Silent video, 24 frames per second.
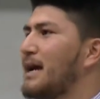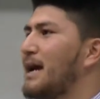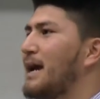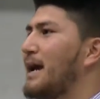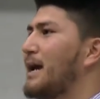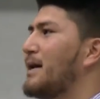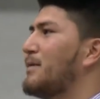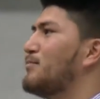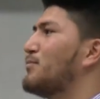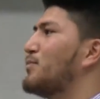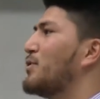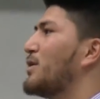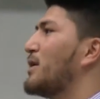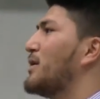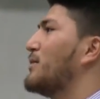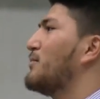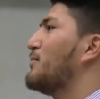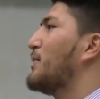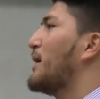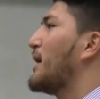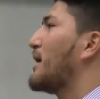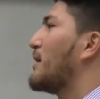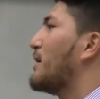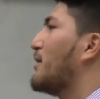and bring
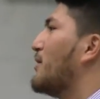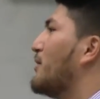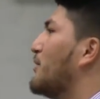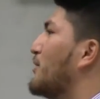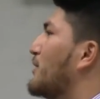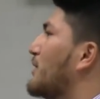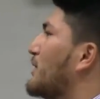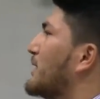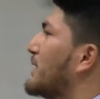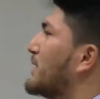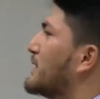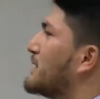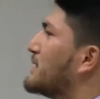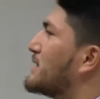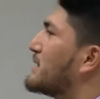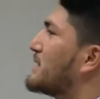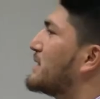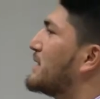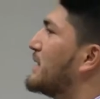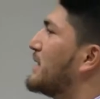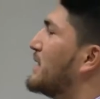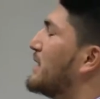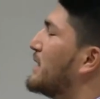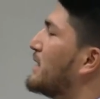it back locally and
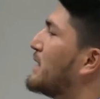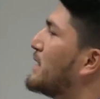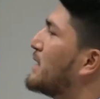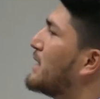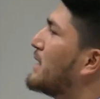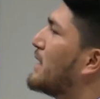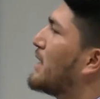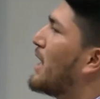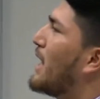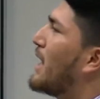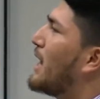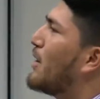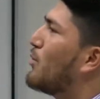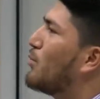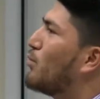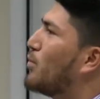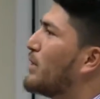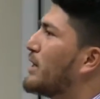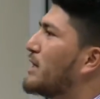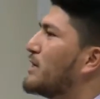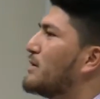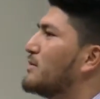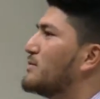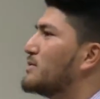see
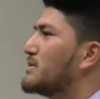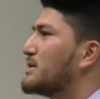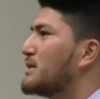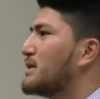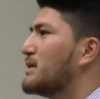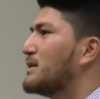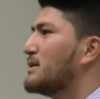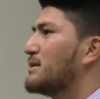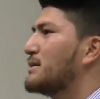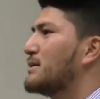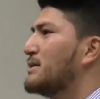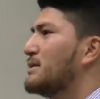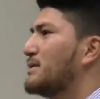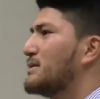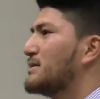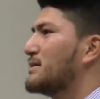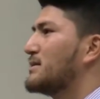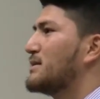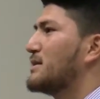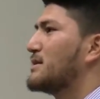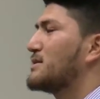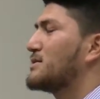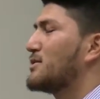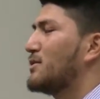where New Zealand
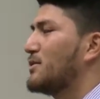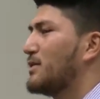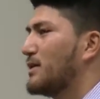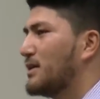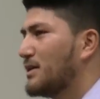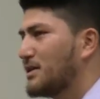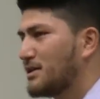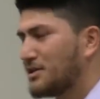sits on the